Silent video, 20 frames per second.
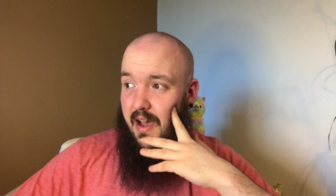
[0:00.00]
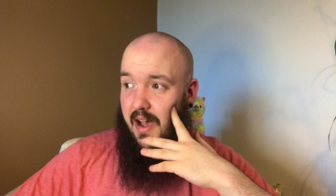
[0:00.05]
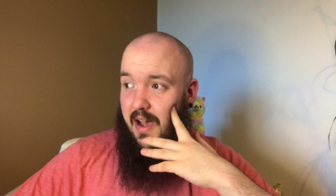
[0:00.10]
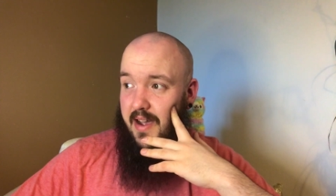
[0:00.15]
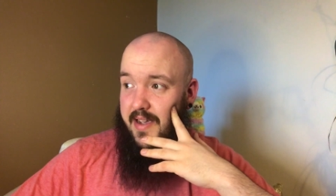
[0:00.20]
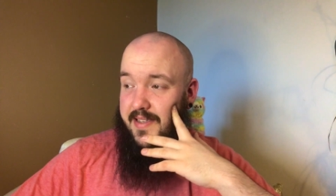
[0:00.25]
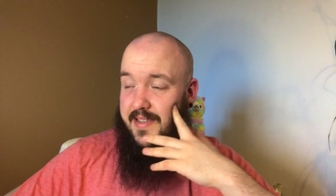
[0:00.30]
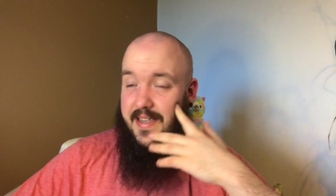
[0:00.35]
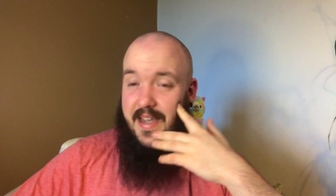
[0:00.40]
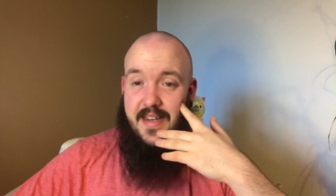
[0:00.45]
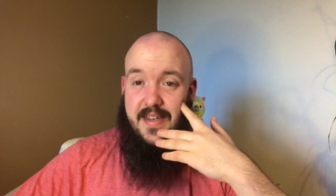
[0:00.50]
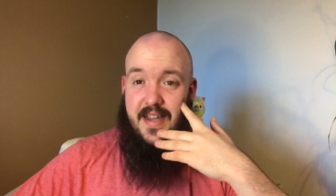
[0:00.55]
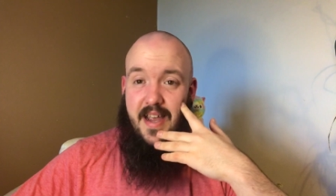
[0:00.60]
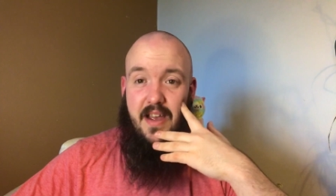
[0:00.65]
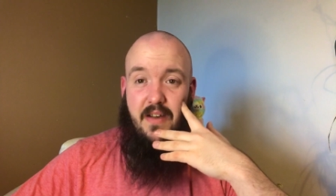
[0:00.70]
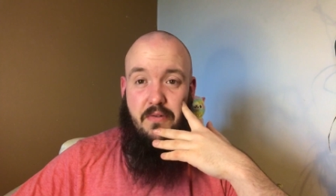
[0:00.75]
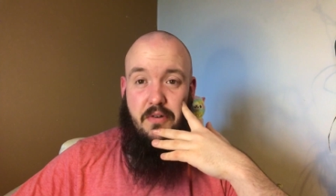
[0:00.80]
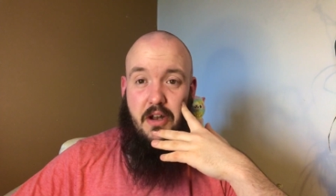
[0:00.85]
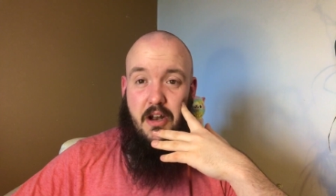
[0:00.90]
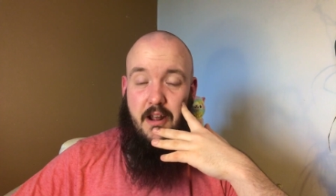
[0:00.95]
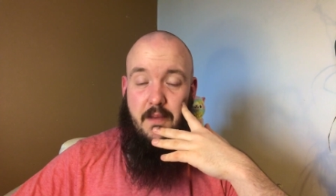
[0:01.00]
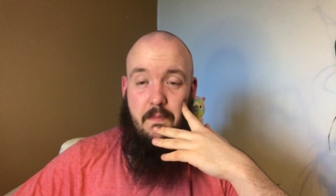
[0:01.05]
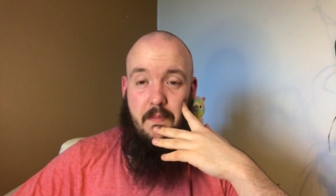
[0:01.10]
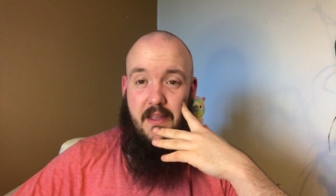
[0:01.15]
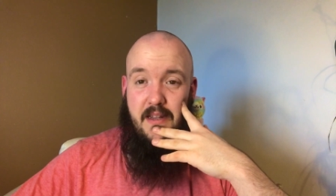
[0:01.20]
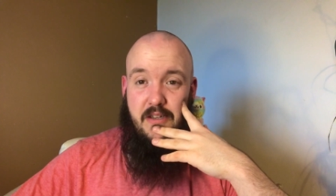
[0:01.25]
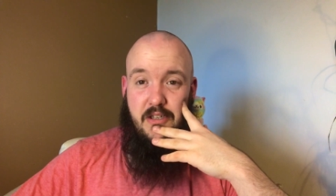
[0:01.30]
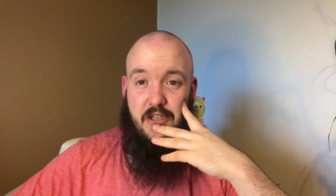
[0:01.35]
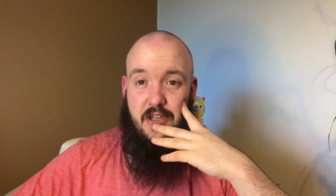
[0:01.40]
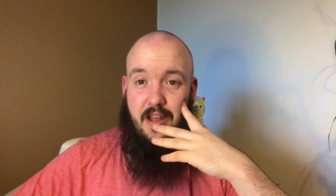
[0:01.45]
I sat down and I
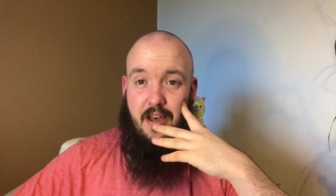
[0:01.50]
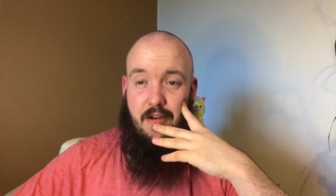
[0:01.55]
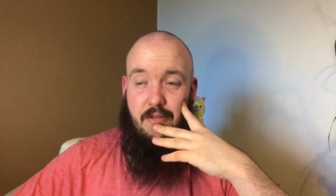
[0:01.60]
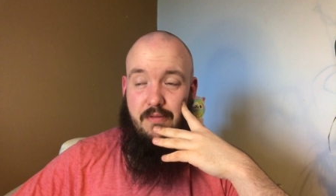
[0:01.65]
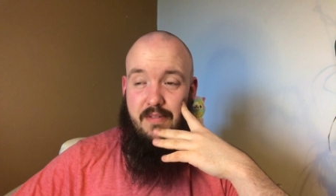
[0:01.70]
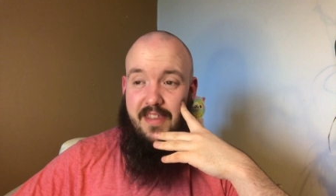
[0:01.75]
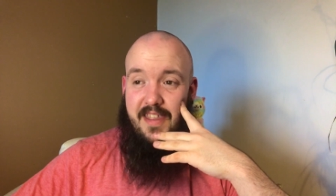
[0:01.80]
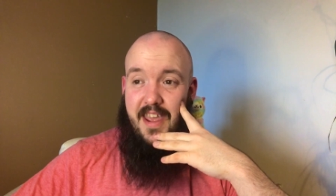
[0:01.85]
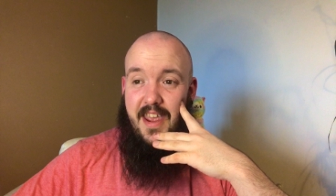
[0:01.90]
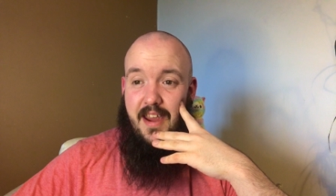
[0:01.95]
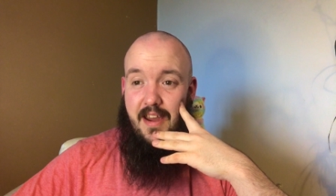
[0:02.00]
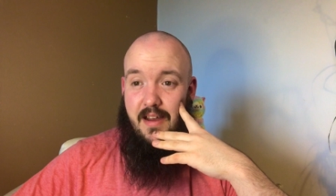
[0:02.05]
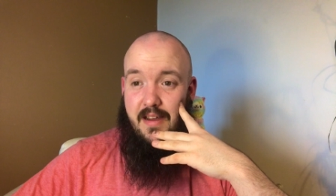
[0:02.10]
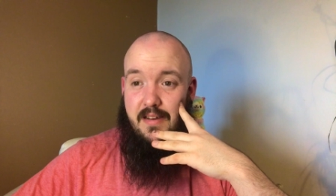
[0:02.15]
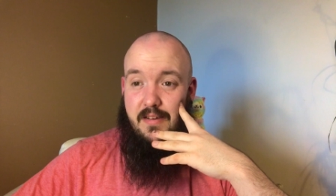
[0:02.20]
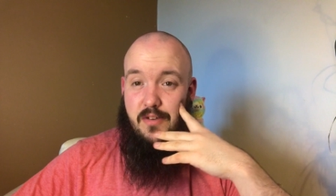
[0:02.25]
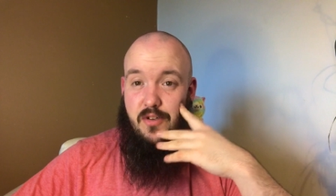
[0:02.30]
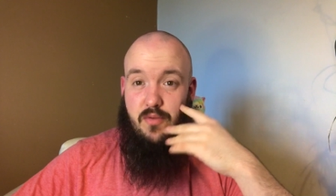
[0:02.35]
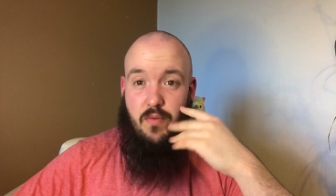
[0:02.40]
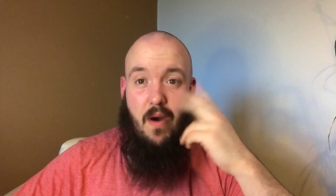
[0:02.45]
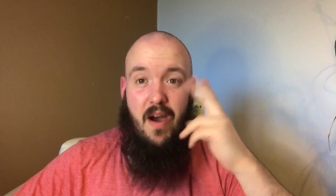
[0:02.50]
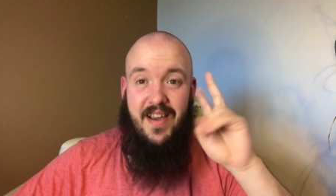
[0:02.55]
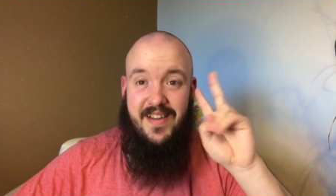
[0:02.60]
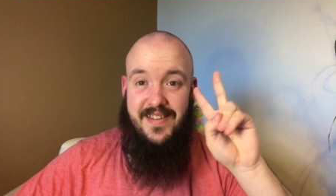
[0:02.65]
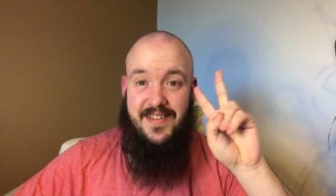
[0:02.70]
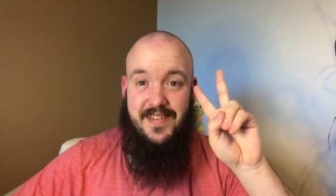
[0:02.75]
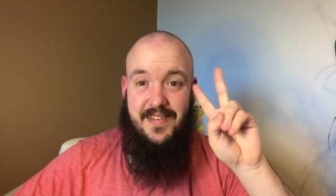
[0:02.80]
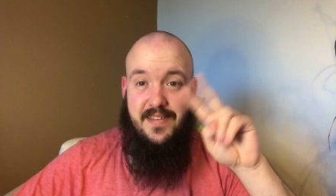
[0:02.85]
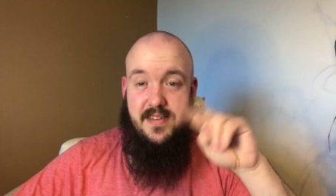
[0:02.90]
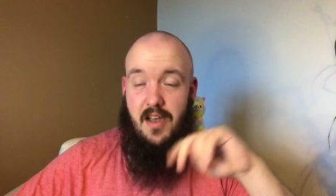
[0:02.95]
binged the whole thing.
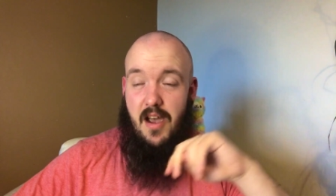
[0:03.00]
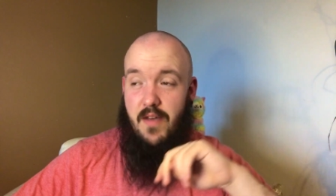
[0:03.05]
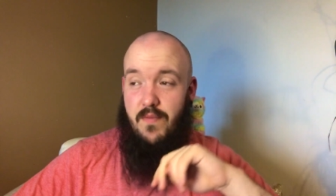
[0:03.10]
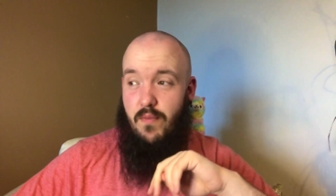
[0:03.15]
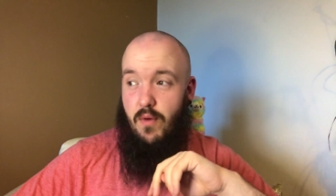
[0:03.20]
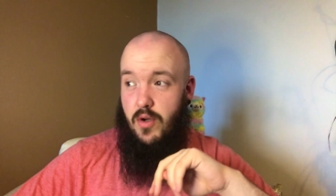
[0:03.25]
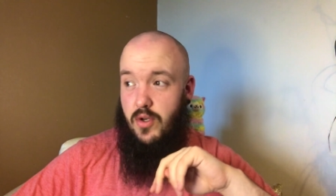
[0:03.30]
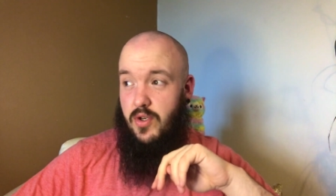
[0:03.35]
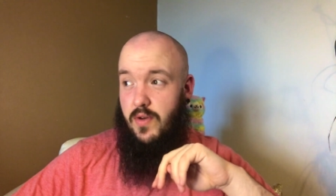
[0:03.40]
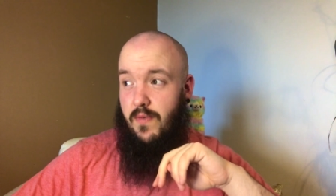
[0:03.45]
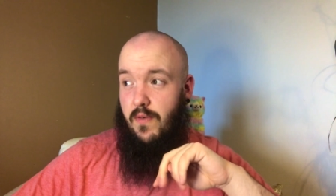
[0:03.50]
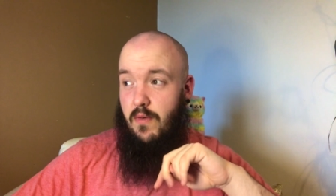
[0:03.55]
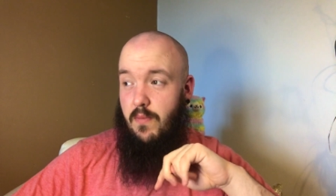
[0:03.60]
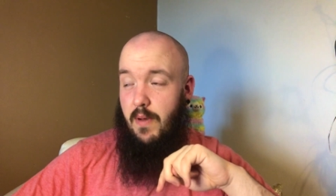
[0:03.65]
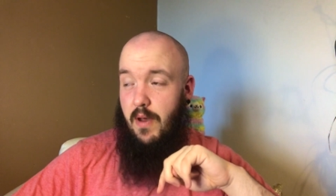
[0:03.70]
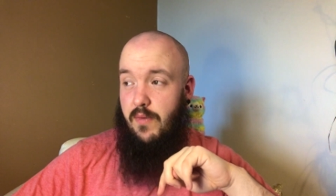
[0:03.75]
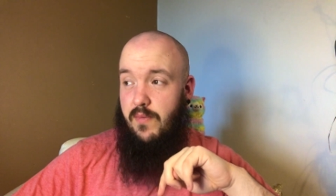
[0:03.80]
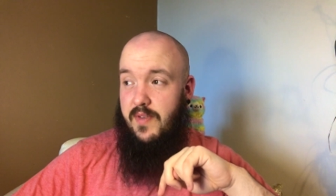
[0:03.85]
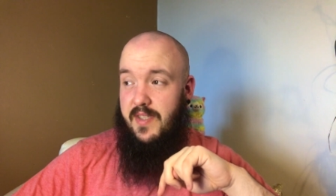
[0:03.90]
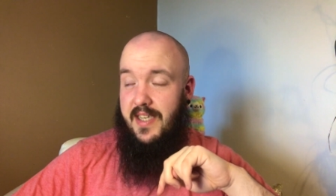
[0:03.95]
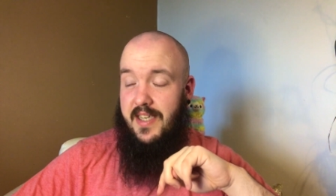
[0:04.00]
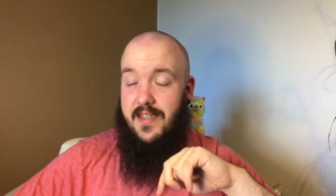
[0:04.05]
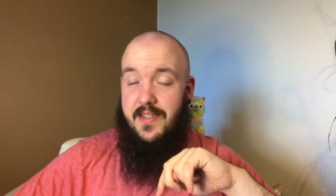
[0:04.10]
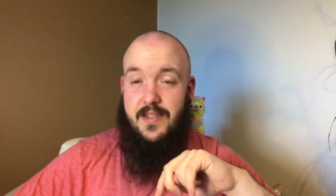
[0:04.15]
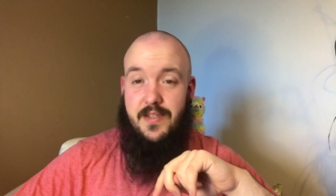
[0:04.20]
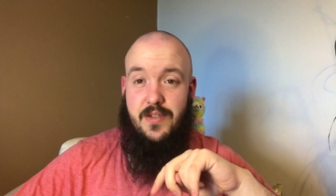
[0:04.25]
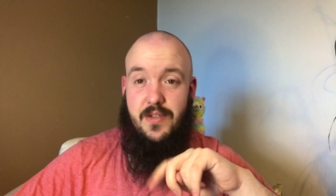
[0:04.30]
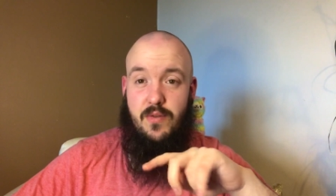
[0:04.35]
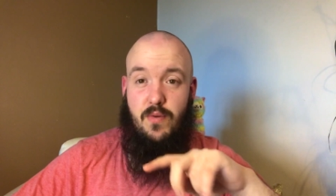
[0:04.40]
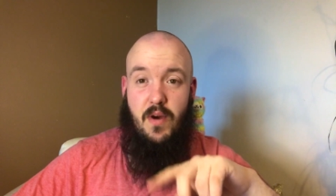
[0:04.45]
Twice. I've watched through both
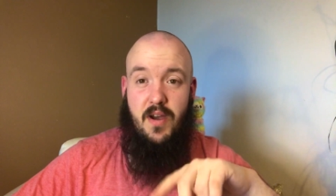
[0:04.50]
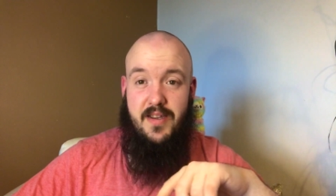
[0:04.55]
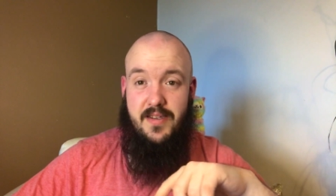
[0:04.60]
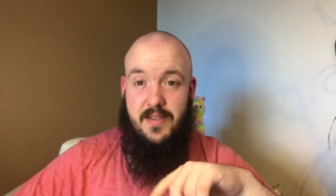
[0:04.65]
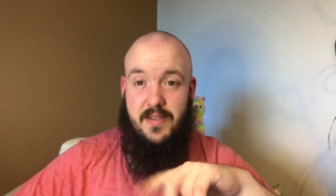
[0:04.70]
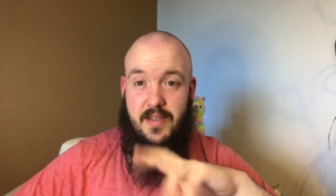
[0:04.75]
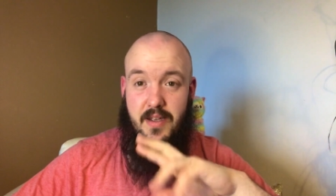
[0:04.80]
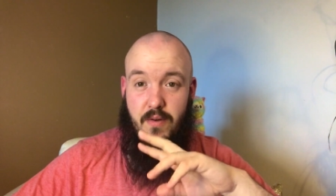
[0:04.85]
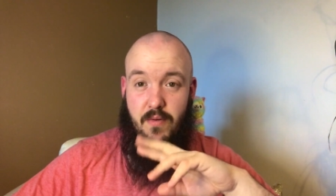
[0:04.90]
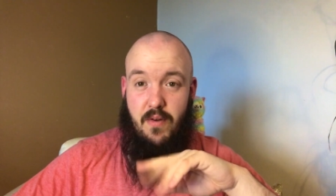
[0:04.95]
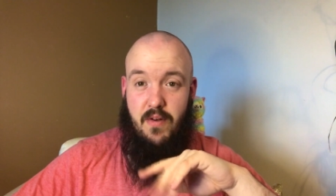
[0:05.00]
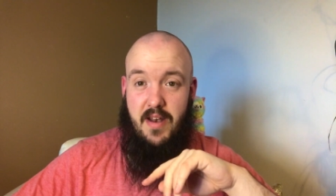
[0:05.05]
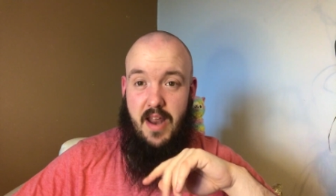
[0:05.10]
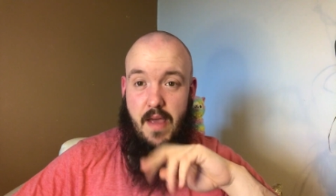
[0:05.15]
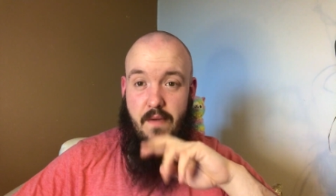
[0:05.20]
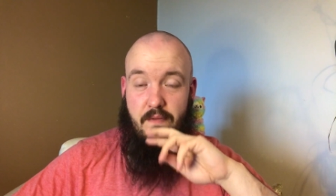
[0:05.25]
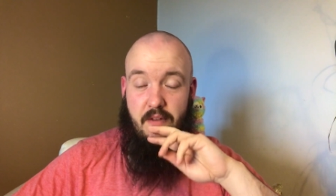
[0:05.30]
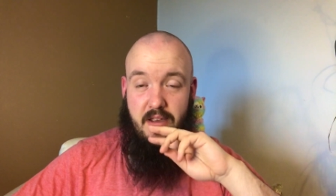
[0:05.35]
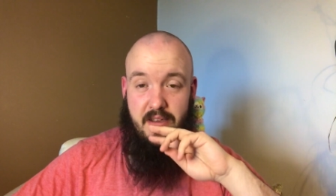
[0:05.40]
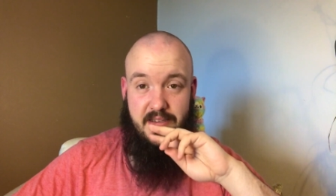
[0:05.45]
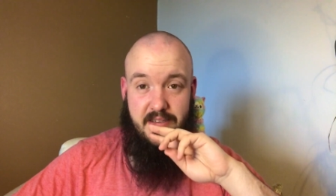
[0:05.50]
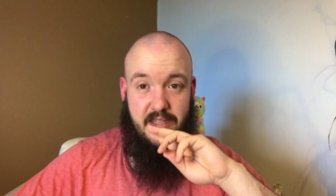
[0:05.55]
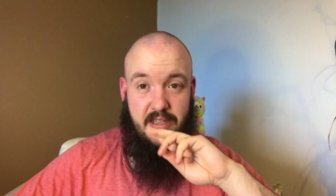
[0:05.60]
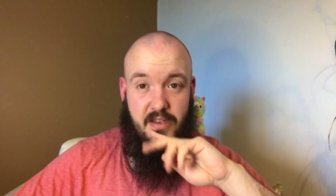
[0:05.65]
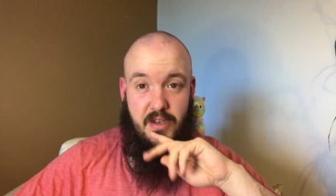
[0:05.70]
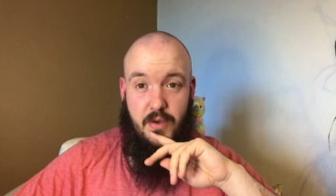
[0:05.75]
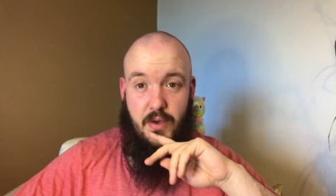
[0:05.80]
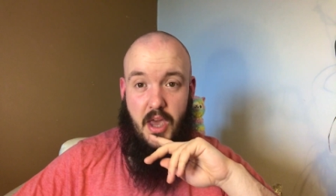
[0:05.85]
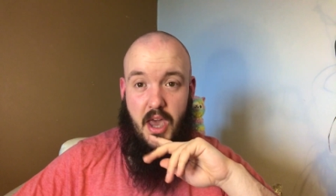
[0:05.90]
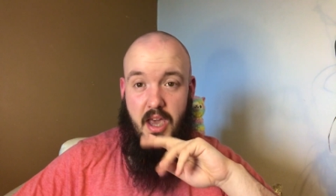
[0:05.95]
seasons twice that are on Netflix in
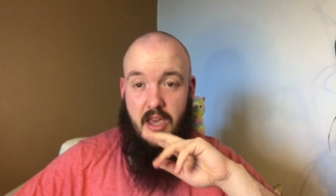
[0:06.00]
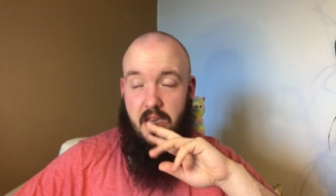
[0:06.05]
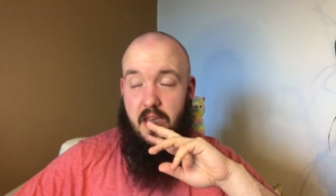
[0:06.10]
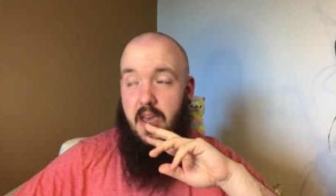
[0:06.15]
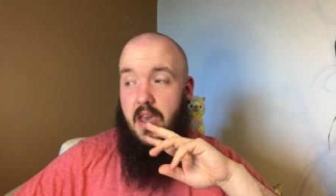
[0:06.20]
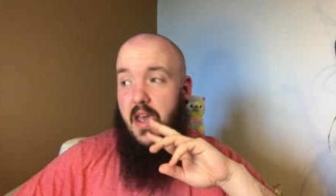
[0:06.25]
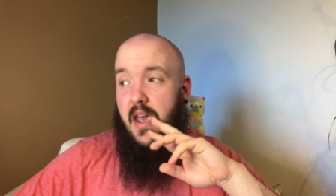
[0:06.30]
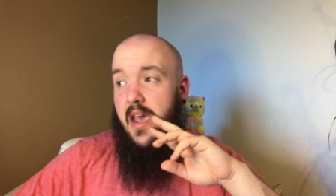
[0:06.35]
the U K.